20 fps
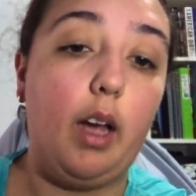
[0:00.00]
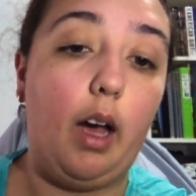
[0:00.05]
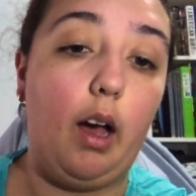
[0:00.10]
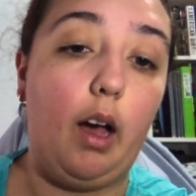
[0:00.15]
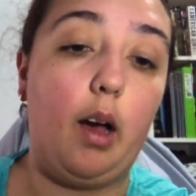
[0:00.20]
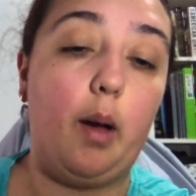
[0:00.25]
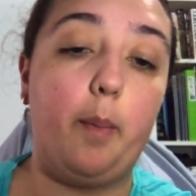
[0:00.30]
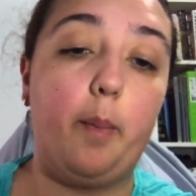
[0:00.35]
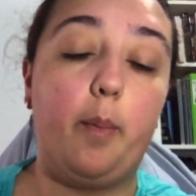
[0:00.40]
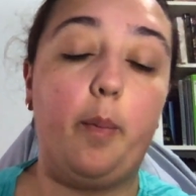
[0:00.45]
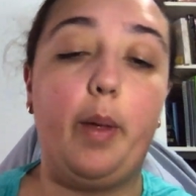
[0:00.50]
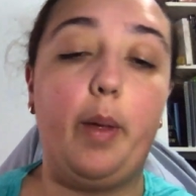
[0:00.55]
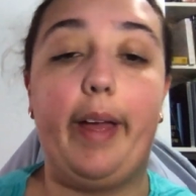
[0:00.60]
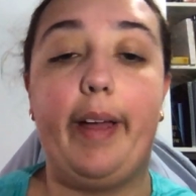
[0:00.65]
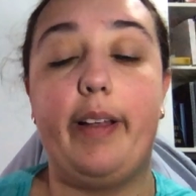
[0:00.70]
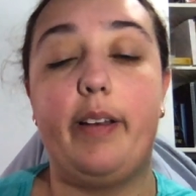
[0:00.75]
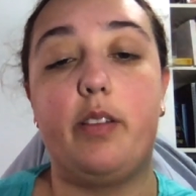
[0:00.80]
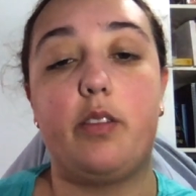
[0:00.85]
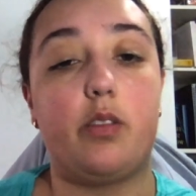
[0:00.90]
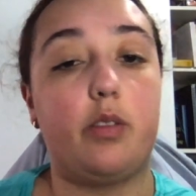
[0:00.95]

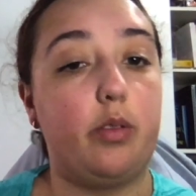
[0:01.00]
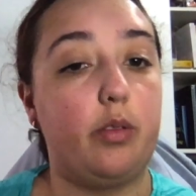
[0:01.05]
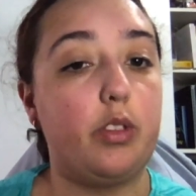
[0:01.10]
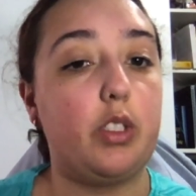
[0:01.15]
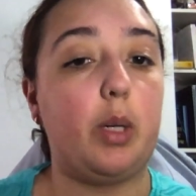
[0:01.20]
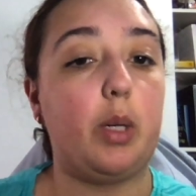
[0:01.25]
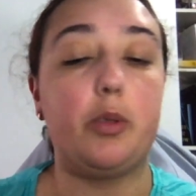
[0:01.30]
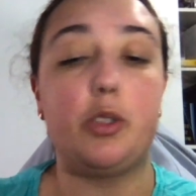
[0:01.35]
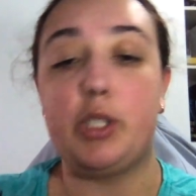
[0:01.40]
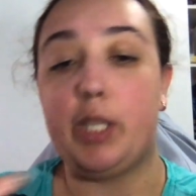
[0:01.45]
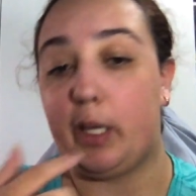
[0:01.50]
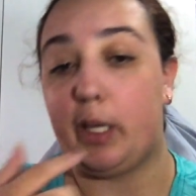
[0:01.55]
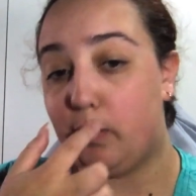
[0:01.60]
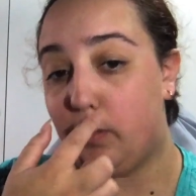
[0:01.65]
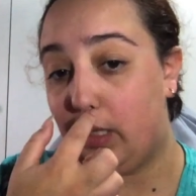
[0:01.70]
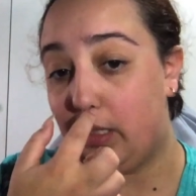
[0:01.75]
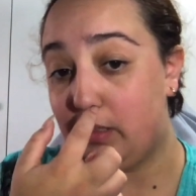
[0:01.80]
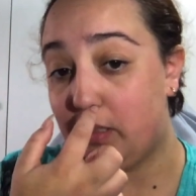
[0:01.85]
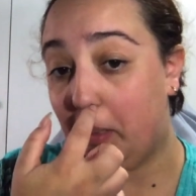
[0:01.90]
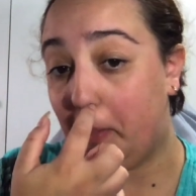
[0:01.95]
and to double check
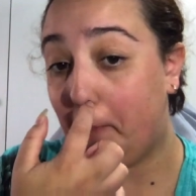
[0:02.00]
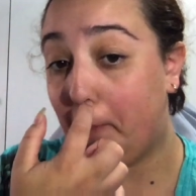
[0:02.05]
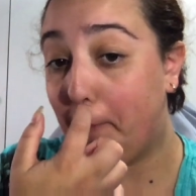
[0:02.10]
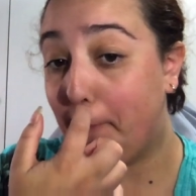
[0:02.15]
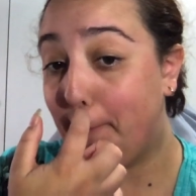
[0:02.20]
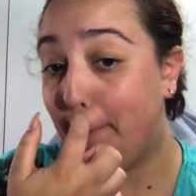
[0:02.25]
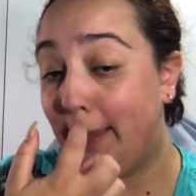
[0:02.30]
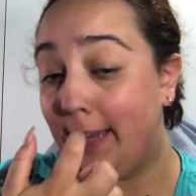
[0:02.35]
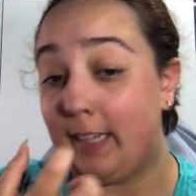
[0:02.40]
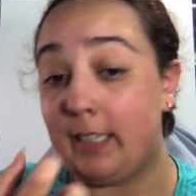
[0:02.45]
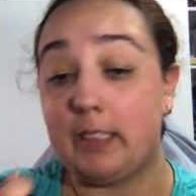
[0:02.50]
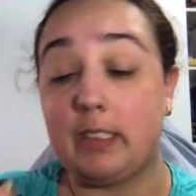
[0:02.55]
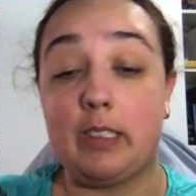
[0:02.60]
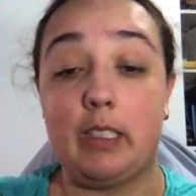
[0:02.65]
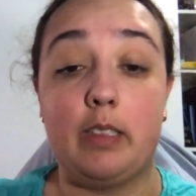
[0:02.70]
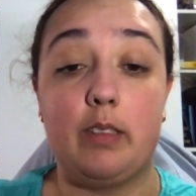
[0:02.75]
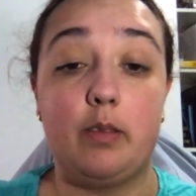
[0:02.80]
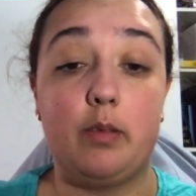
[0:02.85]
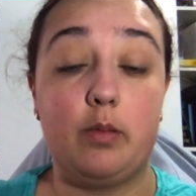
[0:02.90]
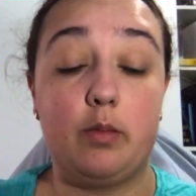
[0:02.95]
things like facts
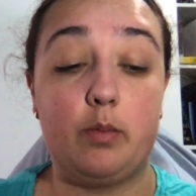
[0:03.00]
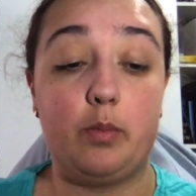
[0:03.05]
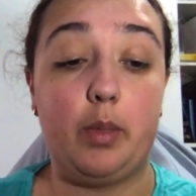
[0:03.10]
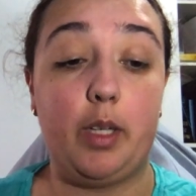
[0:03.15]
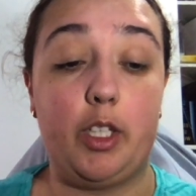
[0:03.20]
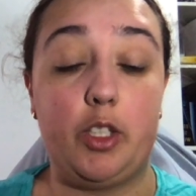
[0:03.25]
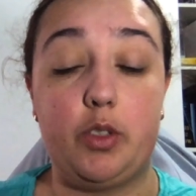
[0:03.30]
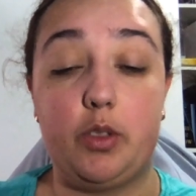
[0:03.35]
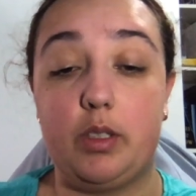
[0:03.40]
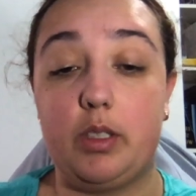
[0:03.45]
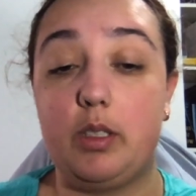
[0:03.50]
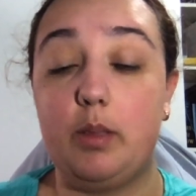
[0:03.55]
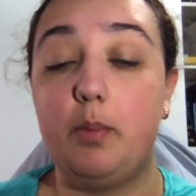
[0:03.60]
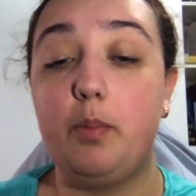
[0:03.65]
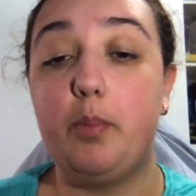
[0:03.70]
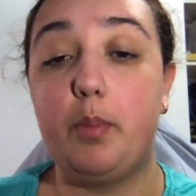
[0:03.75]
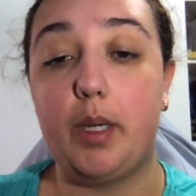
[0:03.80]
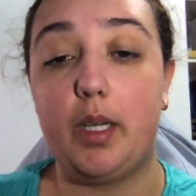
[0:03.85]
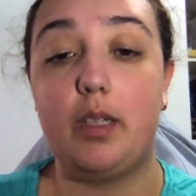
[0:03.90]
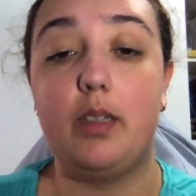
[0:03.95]
and plagiarism,
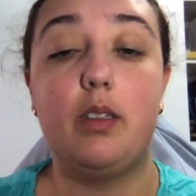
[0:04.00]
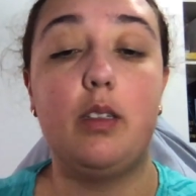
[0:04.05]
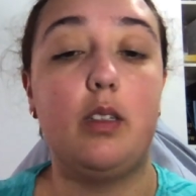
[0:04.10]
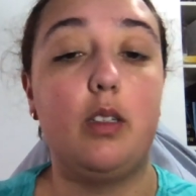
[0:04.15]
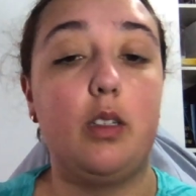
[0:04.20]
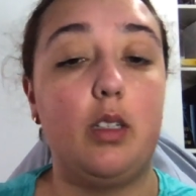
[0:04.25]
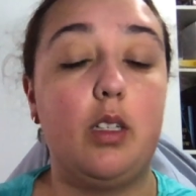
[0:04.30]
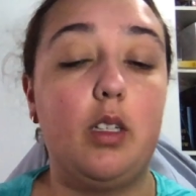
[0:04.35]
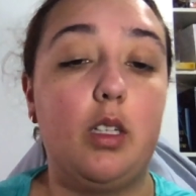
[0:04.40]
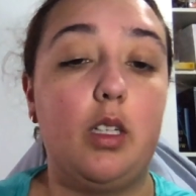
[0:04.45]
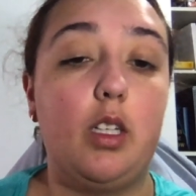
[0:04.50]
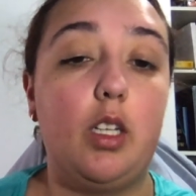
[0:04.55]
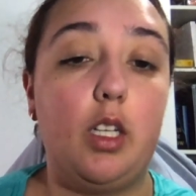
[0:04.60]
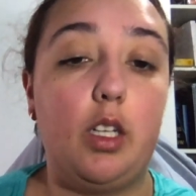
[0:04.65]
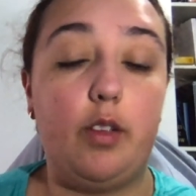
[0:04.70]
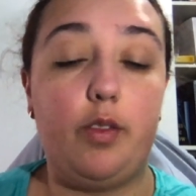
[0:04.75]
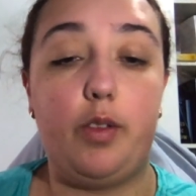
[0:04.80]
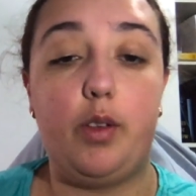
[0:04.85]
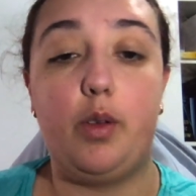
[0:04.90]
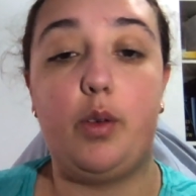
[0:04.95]
but
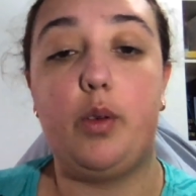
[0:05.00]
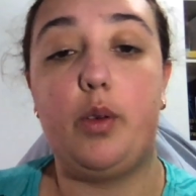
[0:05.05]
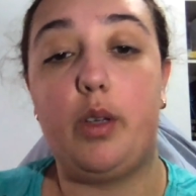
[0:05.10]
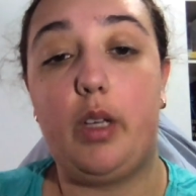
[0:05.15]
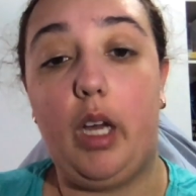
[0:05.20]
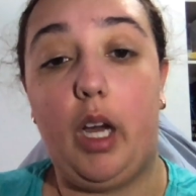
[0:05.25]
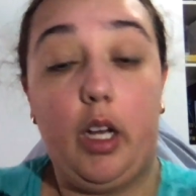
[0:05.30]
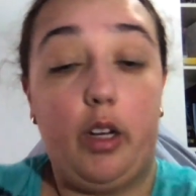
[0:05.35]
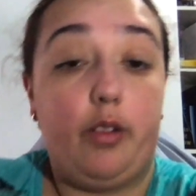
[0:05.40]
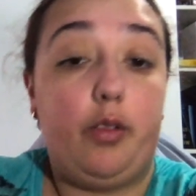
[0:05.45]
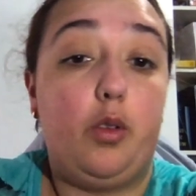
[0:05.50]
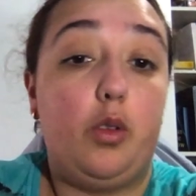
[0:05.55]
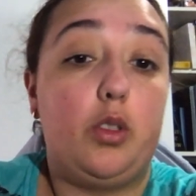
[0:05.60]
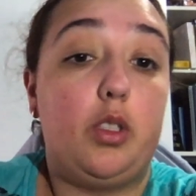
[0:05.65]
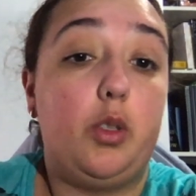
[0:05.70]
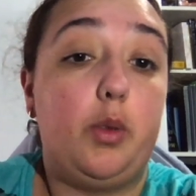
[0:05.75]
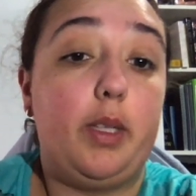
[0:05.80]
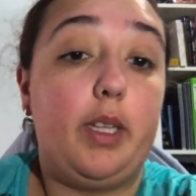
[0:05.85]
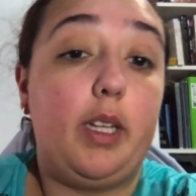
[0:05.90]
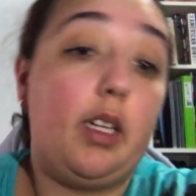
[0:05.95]
if you can't afford
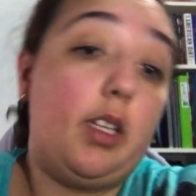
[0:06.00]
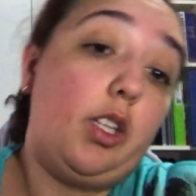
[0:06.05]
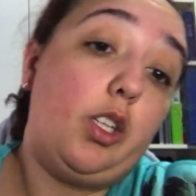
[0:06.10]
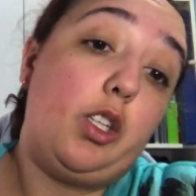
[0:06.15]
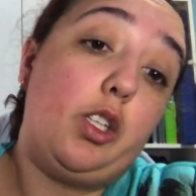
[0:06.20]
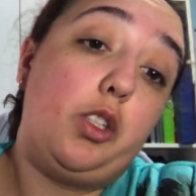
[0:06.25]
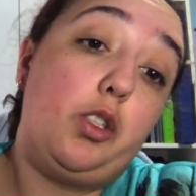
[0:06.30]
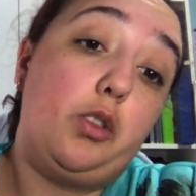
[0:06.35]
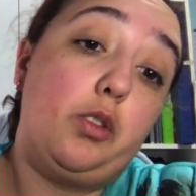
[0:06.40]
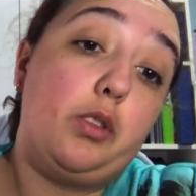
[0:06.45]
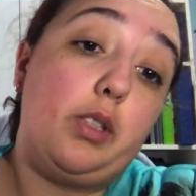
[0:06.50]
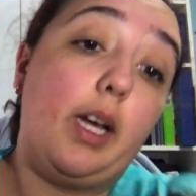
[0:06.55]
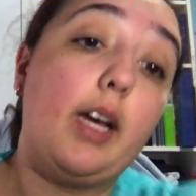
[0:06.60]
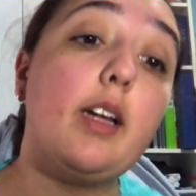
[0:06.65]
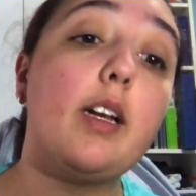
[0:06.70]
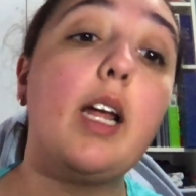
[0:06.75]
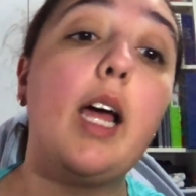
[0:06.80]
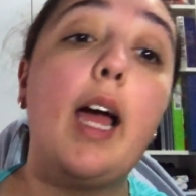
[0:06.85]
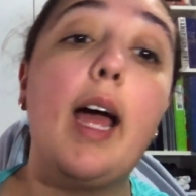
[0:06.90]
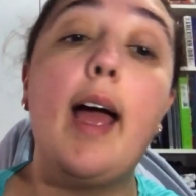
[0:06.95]
doing that, you can use that.